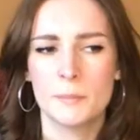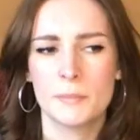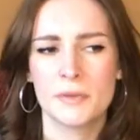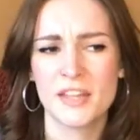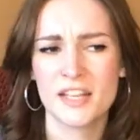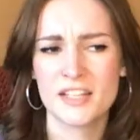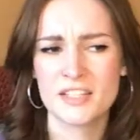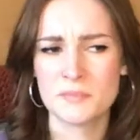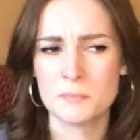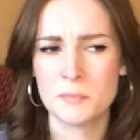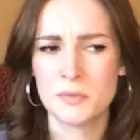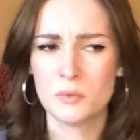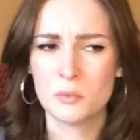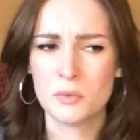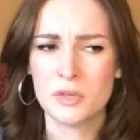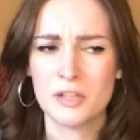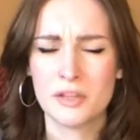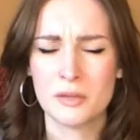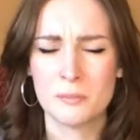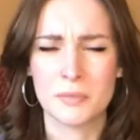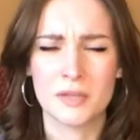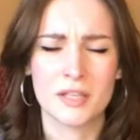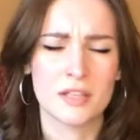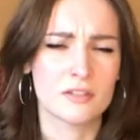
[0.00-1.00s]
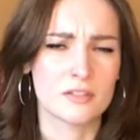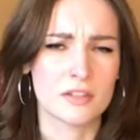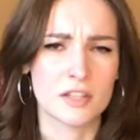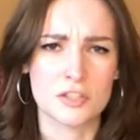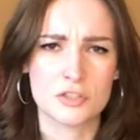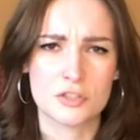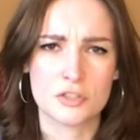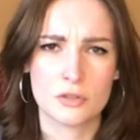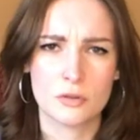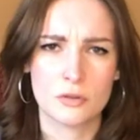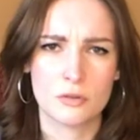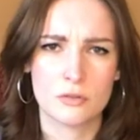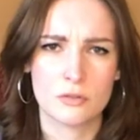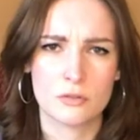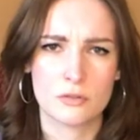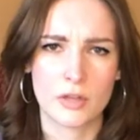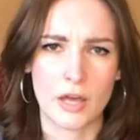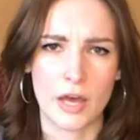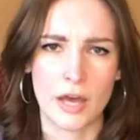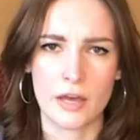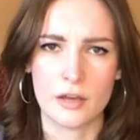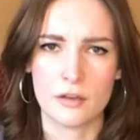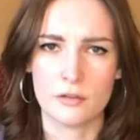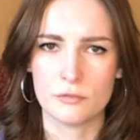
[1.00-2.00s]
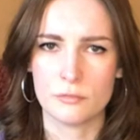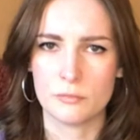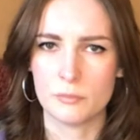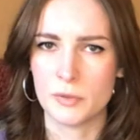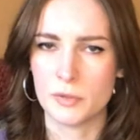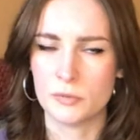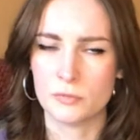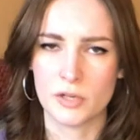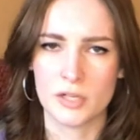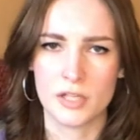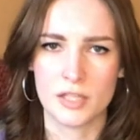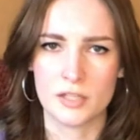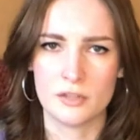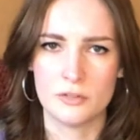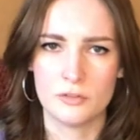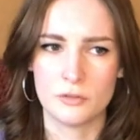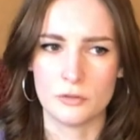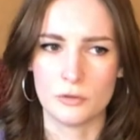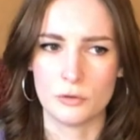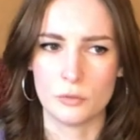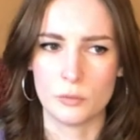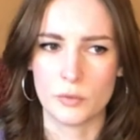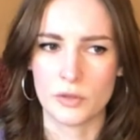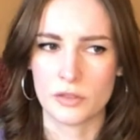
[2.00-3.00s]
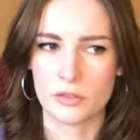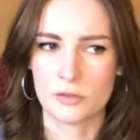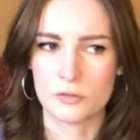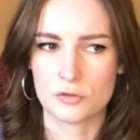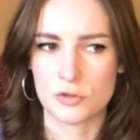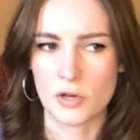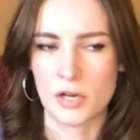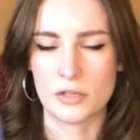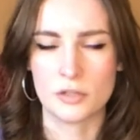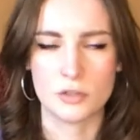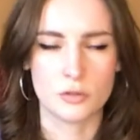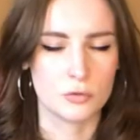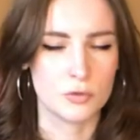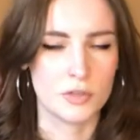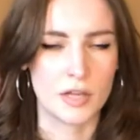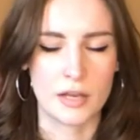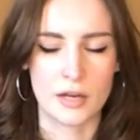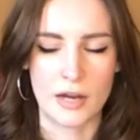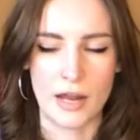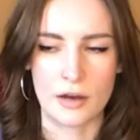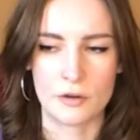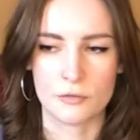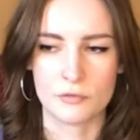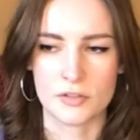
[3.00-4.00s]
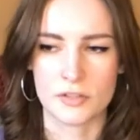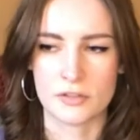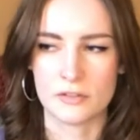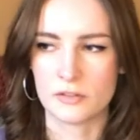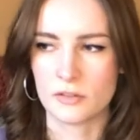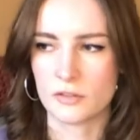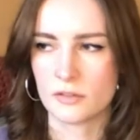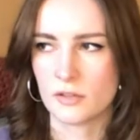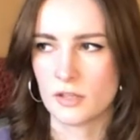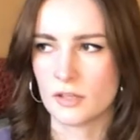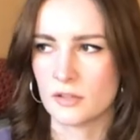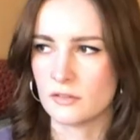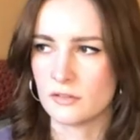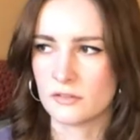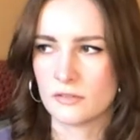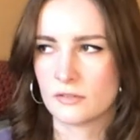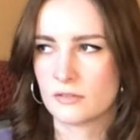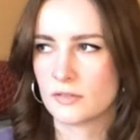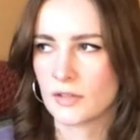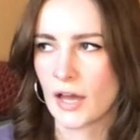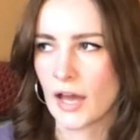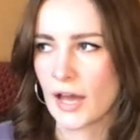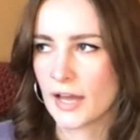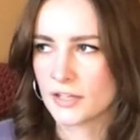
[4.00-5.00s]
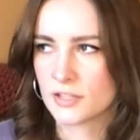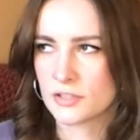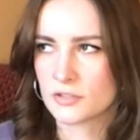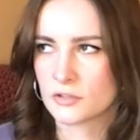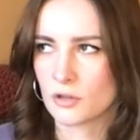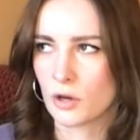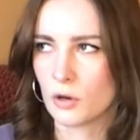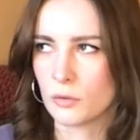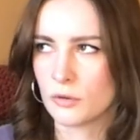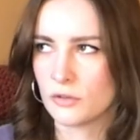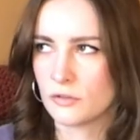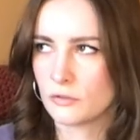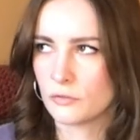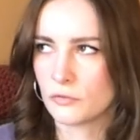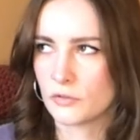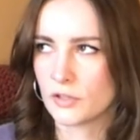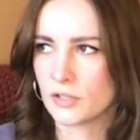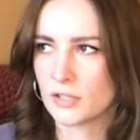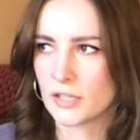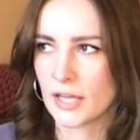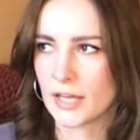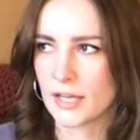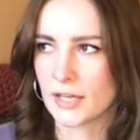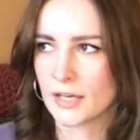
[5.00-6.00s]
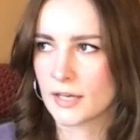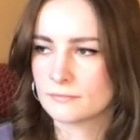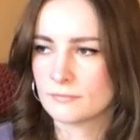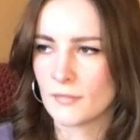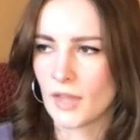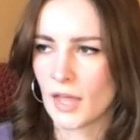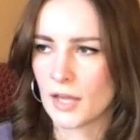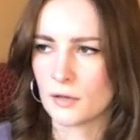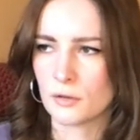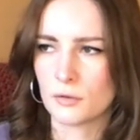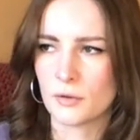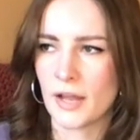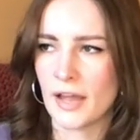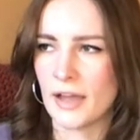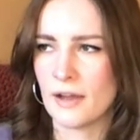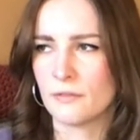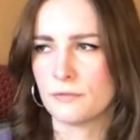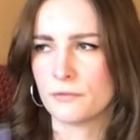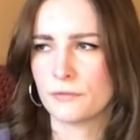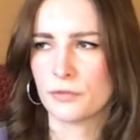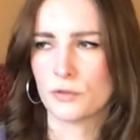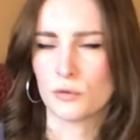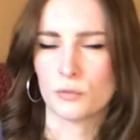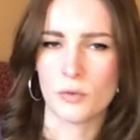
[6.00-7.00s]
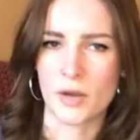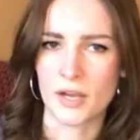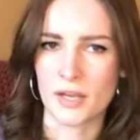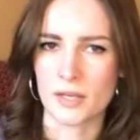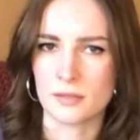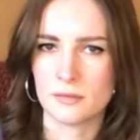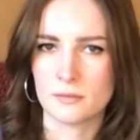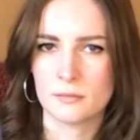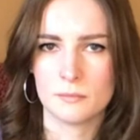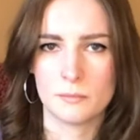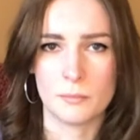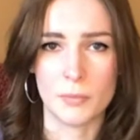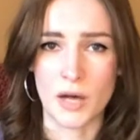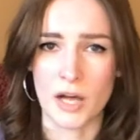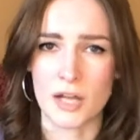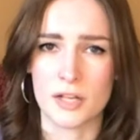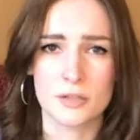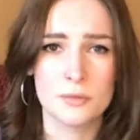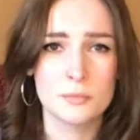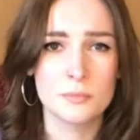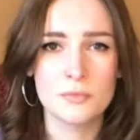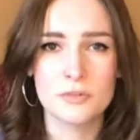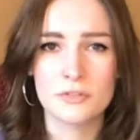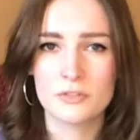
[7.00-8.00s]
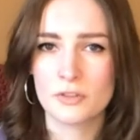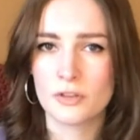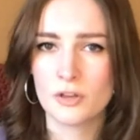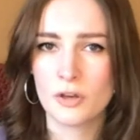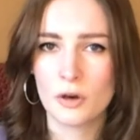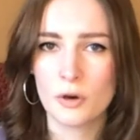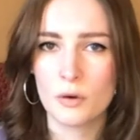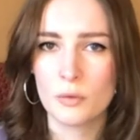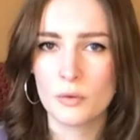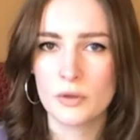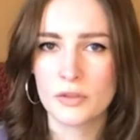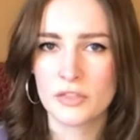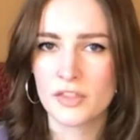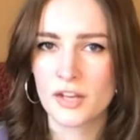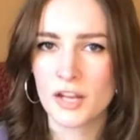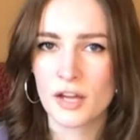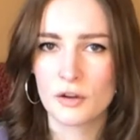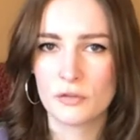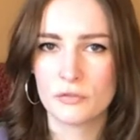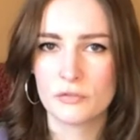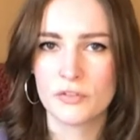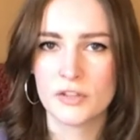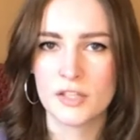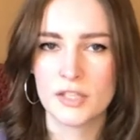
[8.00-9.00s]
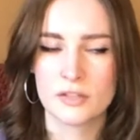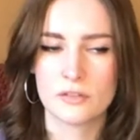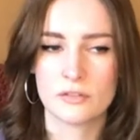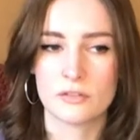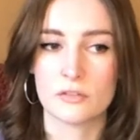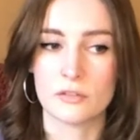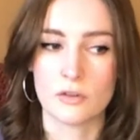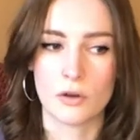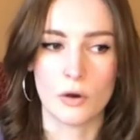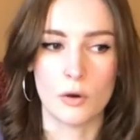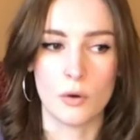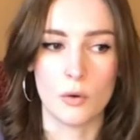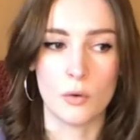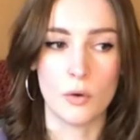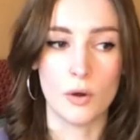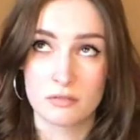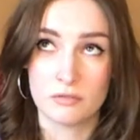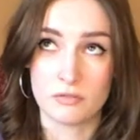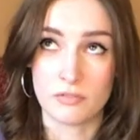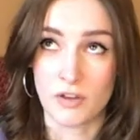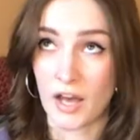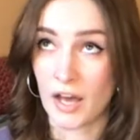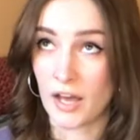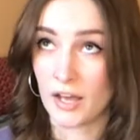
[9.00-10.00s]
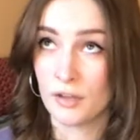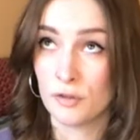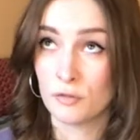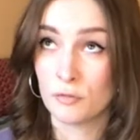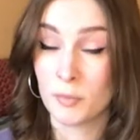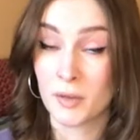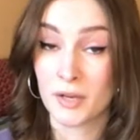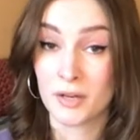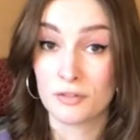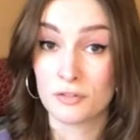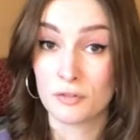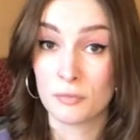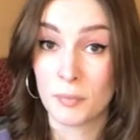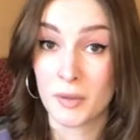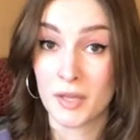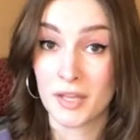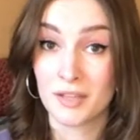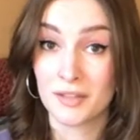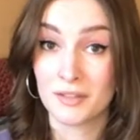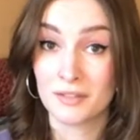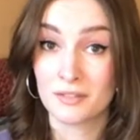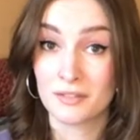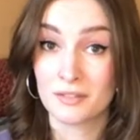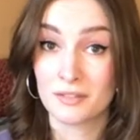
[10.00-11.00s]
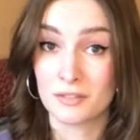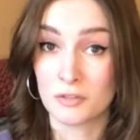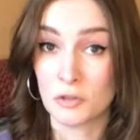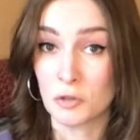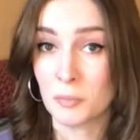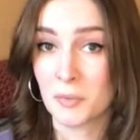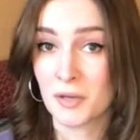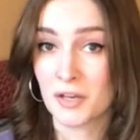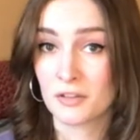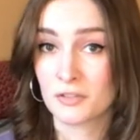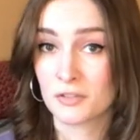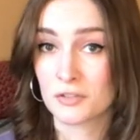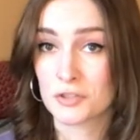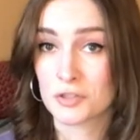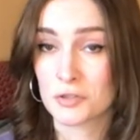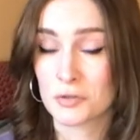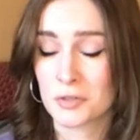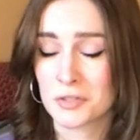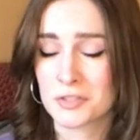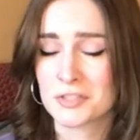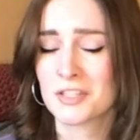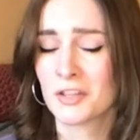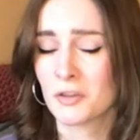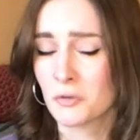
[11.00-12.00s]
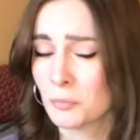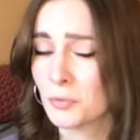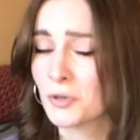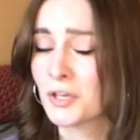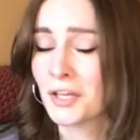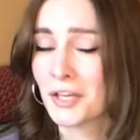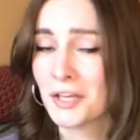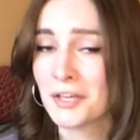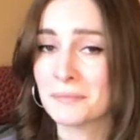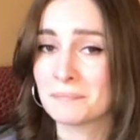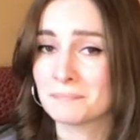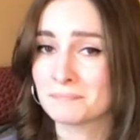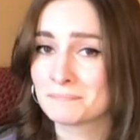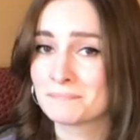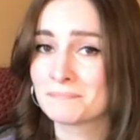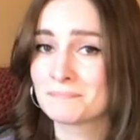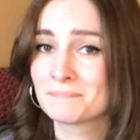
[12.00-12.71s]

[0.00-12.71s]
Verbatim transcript: But that's been one of the biggest issues I've been running into with trying to create outfits is I just always feel like I don't have the right bottoms to go with an outfit, so 5 pairs of pants, 2 pairs of shorts, that's pretty good.